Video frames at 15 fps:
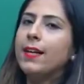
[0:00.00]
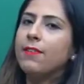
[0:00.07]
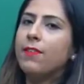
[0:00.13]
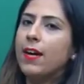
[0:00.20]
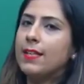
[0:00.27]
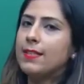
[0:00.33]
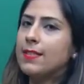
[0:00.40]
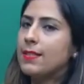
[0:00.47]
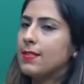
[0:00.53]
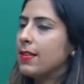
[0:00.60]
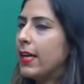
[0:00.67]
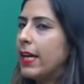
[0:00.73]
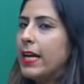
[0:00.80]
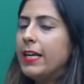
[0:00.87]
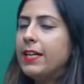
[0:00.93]
devices.
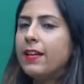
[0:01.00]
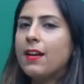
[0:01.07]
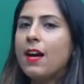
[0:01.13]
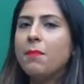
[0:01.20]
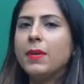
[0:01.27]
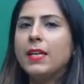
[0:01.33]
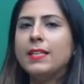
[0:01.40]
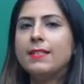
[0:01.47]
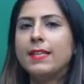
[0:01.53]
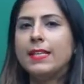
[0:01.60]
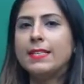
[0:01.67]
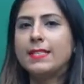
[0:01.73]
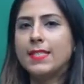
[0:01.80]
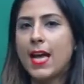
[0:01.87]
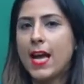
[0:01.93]
Intra means
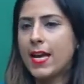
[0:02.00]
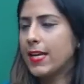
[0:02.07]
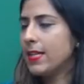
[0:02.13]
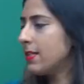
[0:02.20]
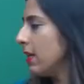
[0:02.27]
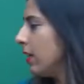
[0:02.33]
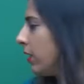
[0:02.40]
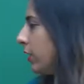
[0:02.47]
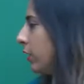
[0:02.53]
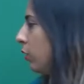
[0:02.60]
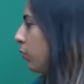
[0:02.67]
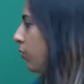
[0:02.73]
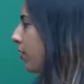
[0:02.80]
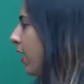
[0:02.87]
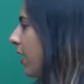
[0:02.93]
inside,
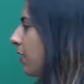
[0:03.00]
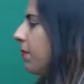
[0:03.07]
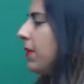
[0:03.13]
uterine